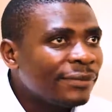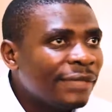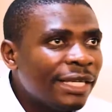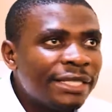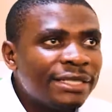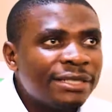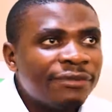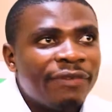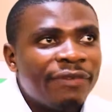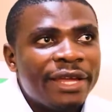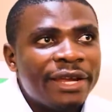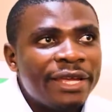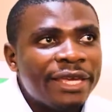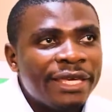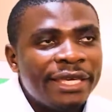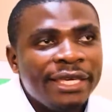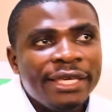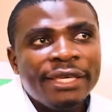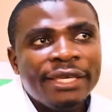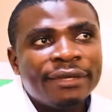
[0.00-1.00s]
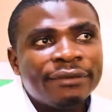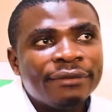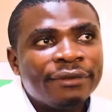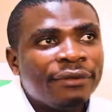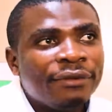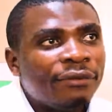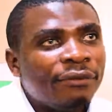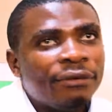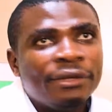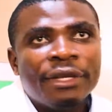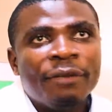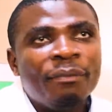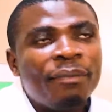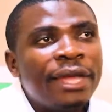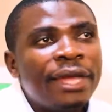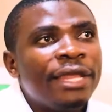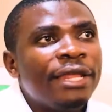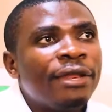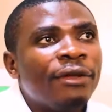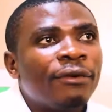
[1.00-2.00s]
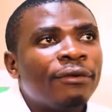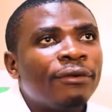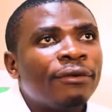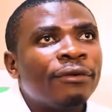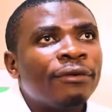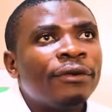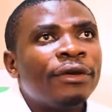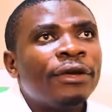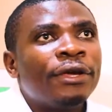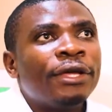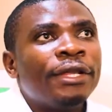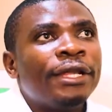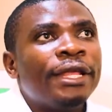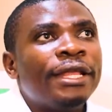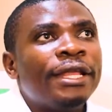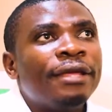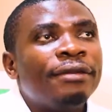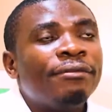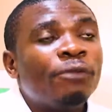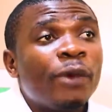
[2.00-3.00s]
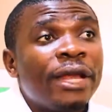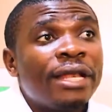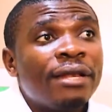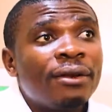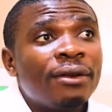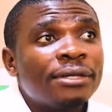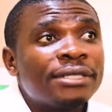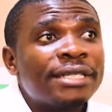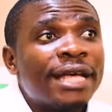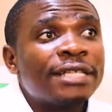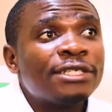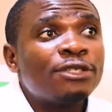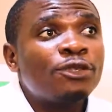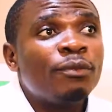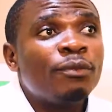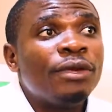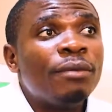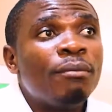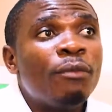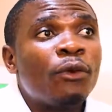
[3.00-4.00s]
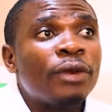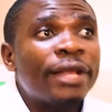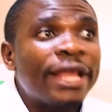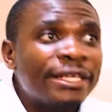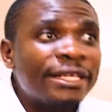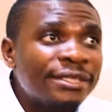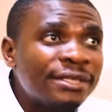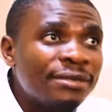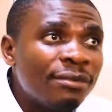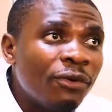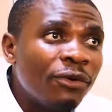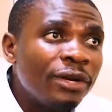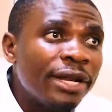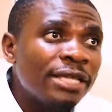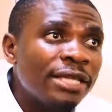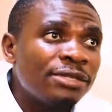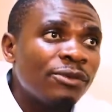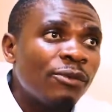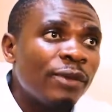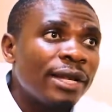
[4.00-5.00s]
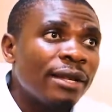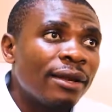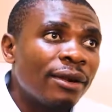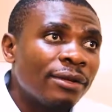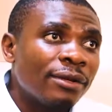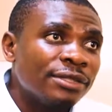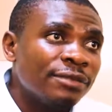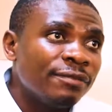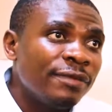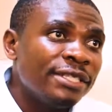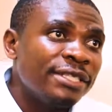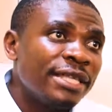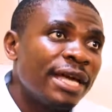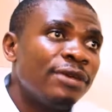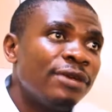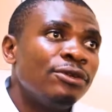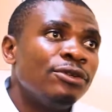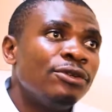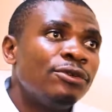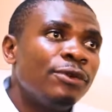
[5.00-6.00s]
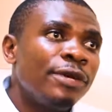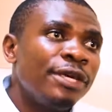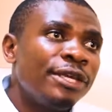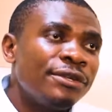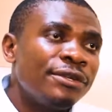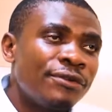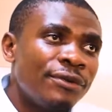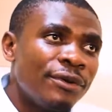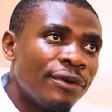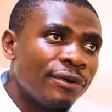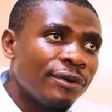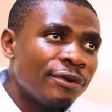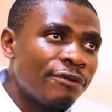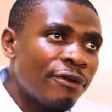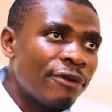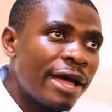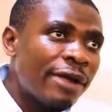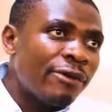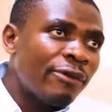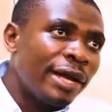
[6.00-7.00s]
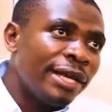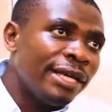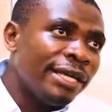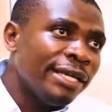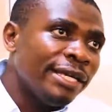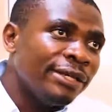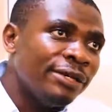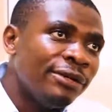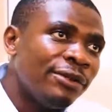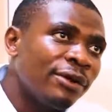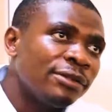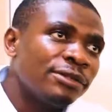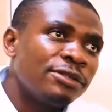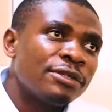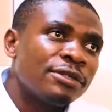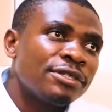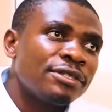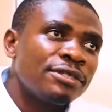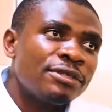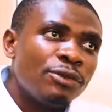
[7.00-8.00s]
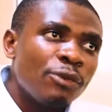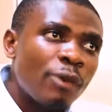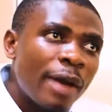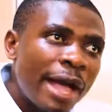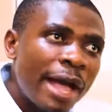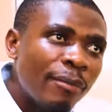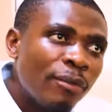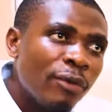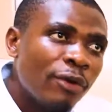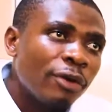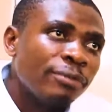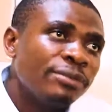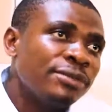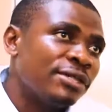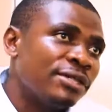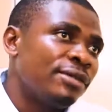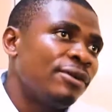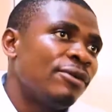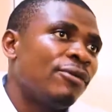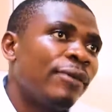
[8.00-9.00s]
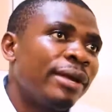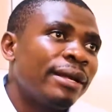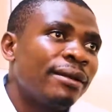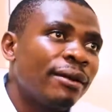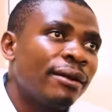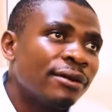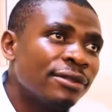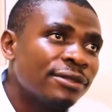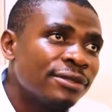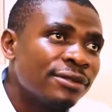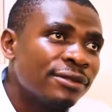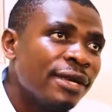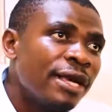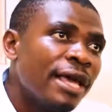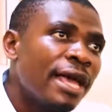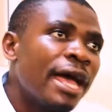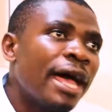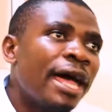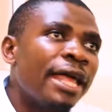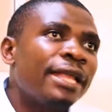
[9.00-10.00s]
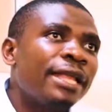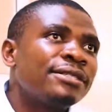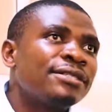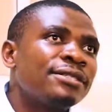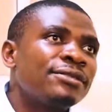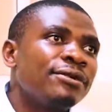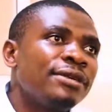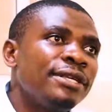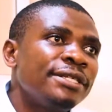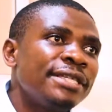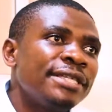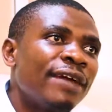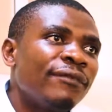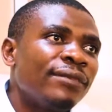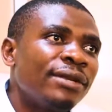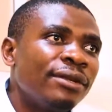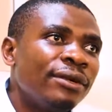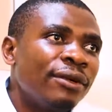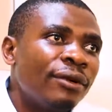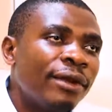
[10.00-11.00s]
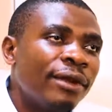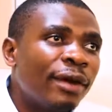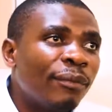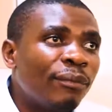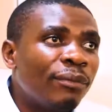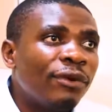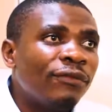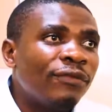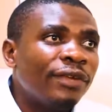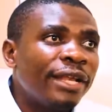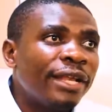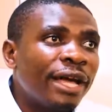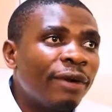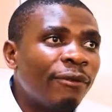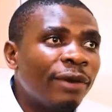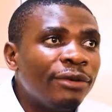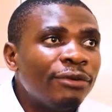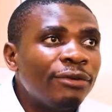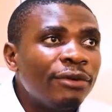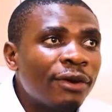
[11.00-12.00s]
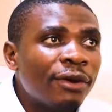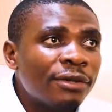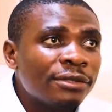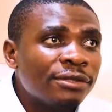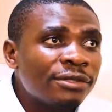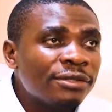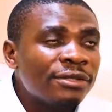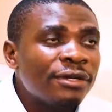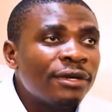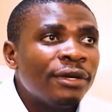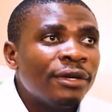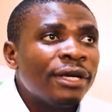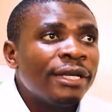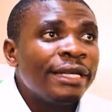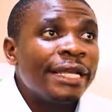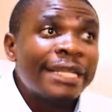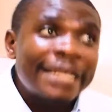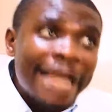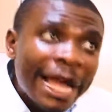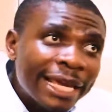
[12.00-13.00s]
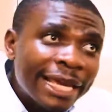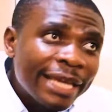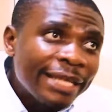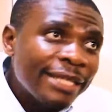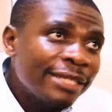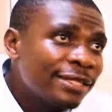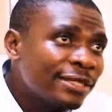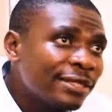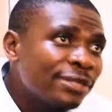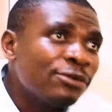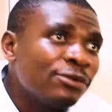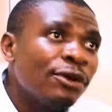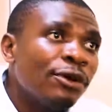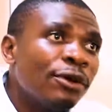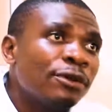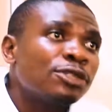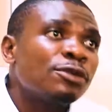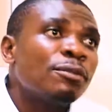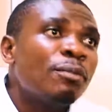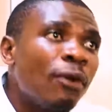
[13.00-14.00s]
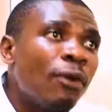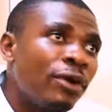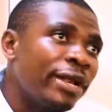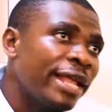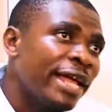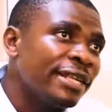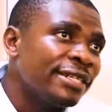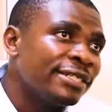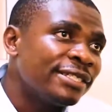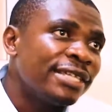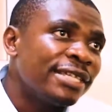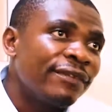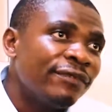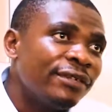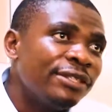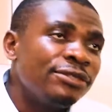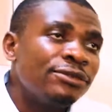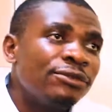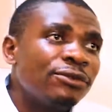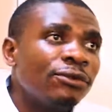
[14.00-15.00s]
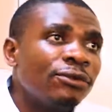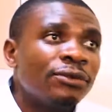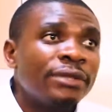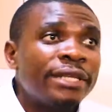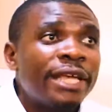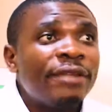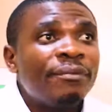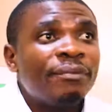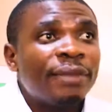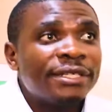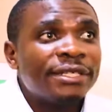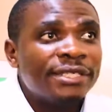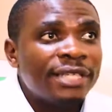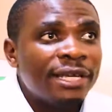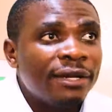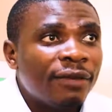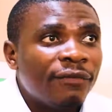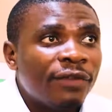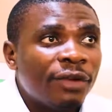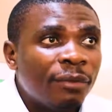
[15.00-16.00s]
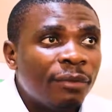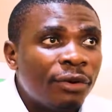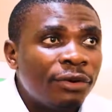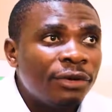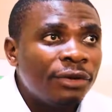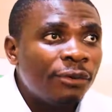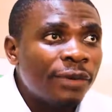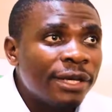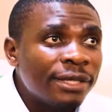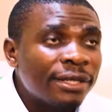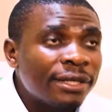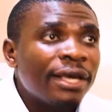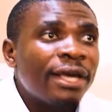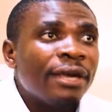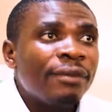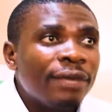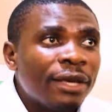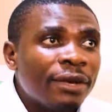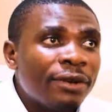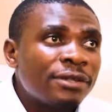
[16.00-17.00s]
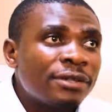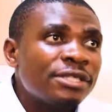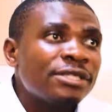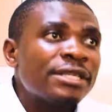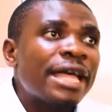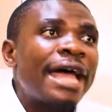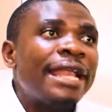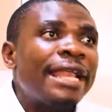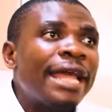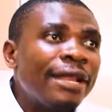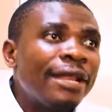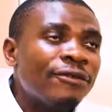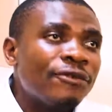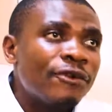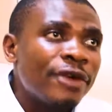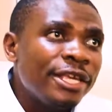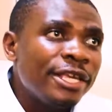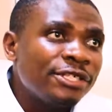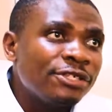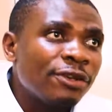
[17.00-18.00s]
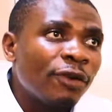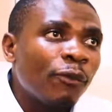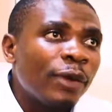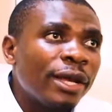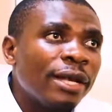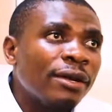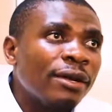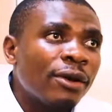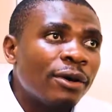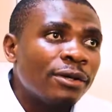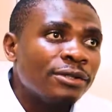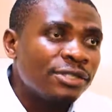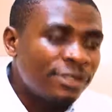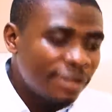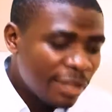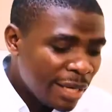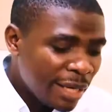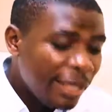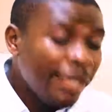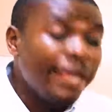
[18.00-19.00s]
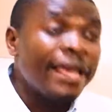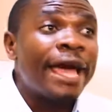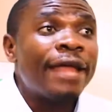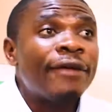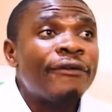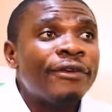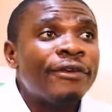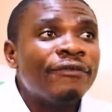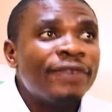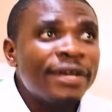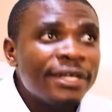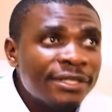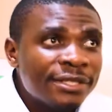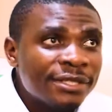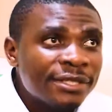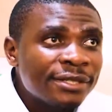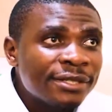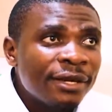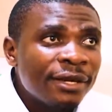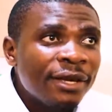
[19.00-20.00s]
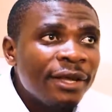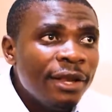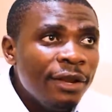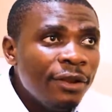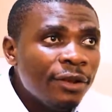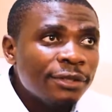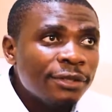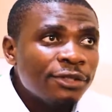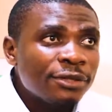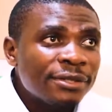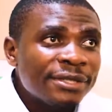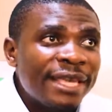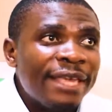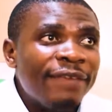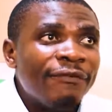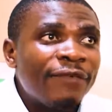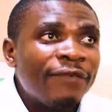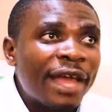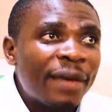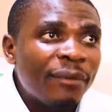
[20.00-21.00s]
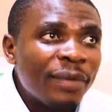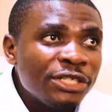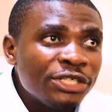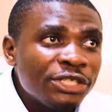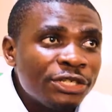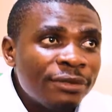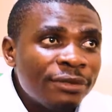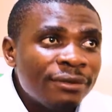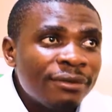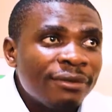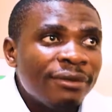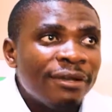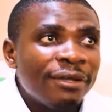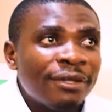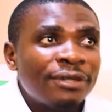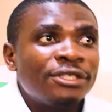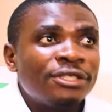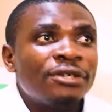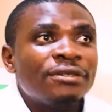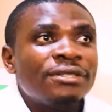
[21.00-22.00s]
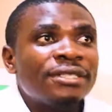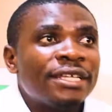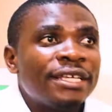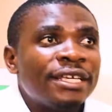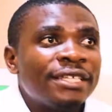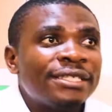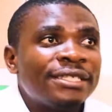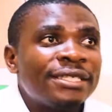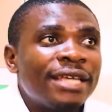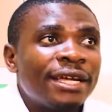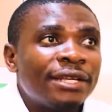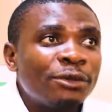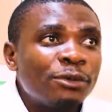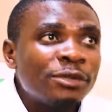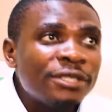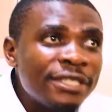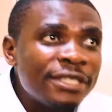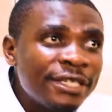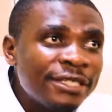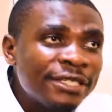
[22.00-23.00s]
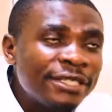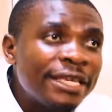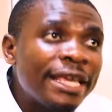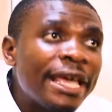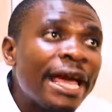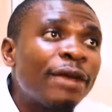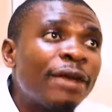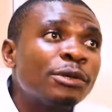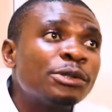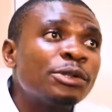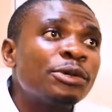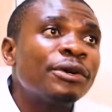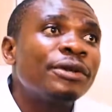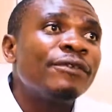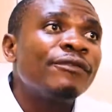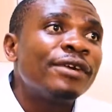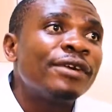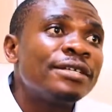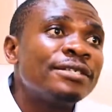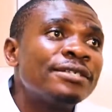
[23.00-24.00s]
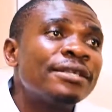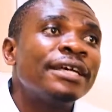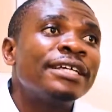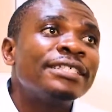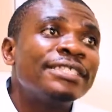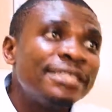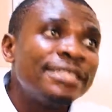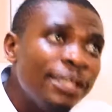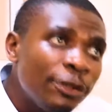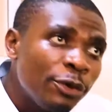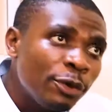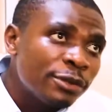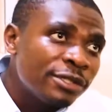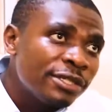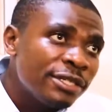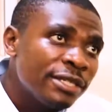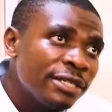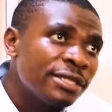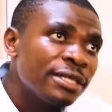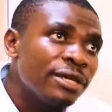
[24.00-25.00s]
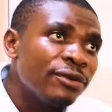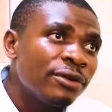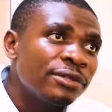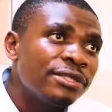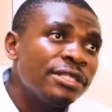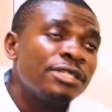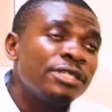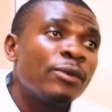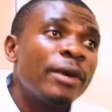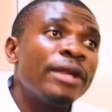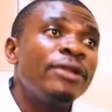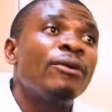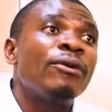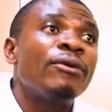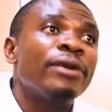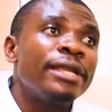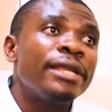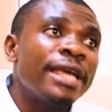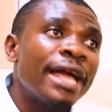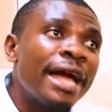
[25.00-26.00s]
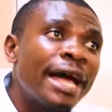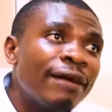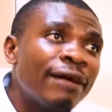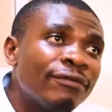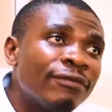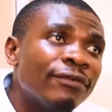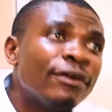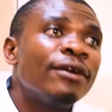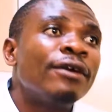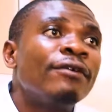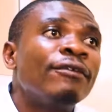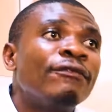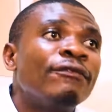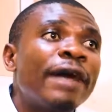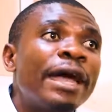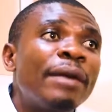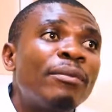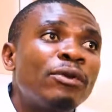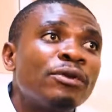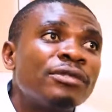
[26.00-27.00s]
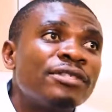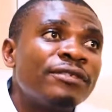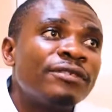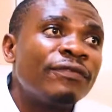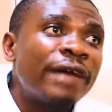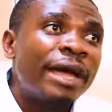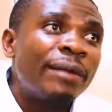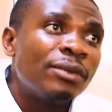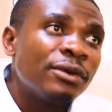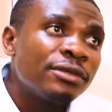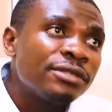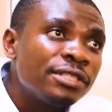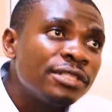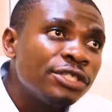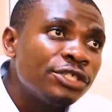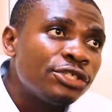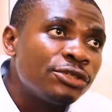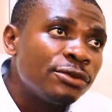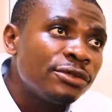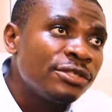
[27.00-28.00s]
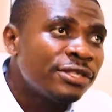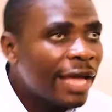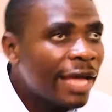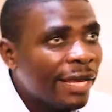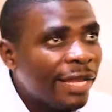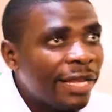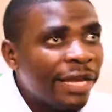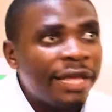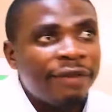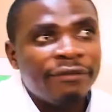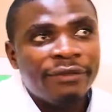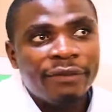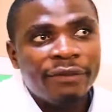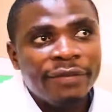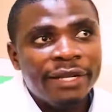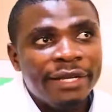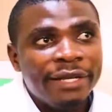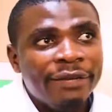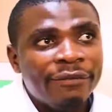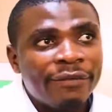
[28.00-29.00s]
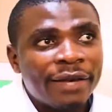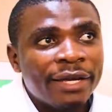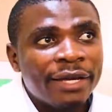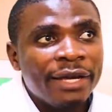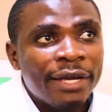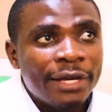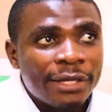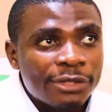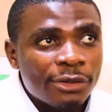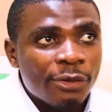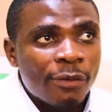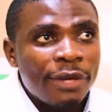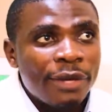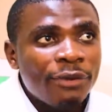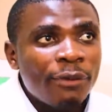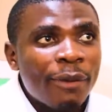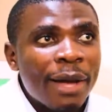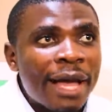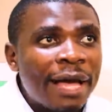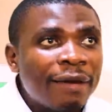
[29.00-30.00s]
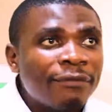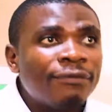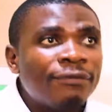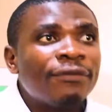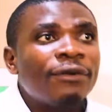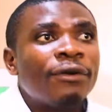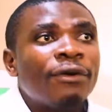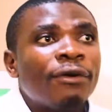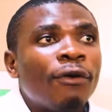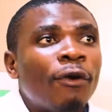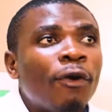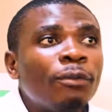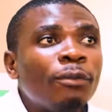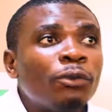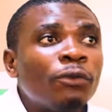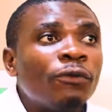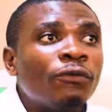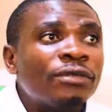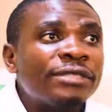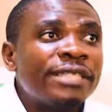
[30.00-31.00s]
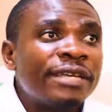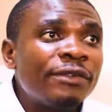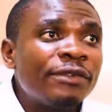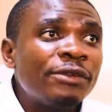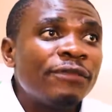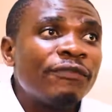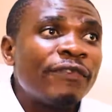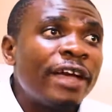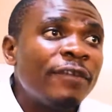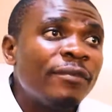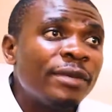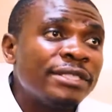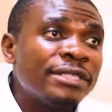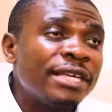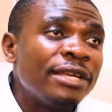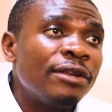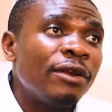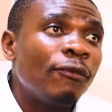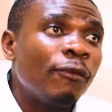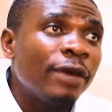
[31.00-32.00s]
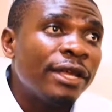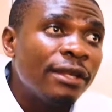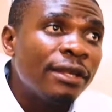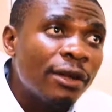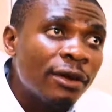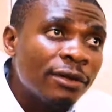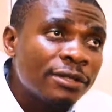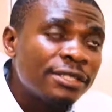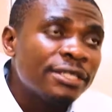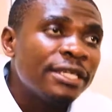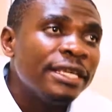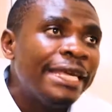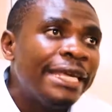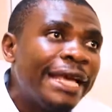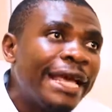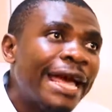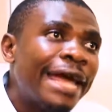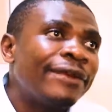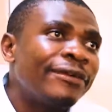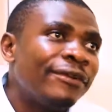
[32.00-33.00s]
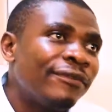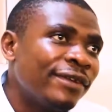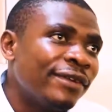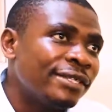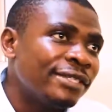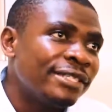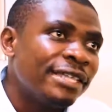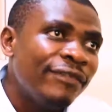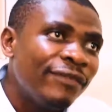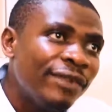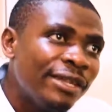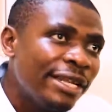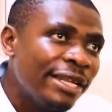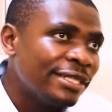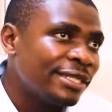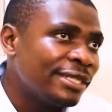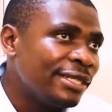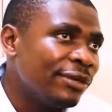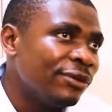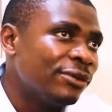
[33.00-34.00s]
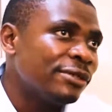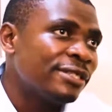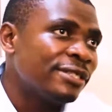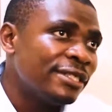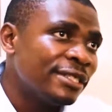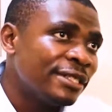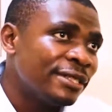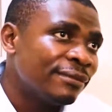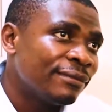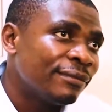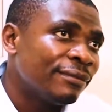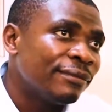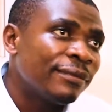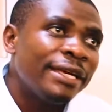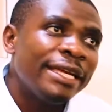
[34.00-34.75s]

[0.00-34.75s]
It's very key. Depending on the weight loss has to be modest. Modest weight loss means that you do it gradually. You don't just do abrupt weight loss. And studies have been done and proven that when you lose, the target is to lose more than 7 to 10% of the body weight, because at that range of weight loss, it can reverse not just the inflammation, not just the steatosis, it can also reverse cirrhosis. Cirrhosis is when you already have fibrous tissues at the level of the liver. So when you have up to 7 to 5% of weight loss, it can reverse even the cirrhosis.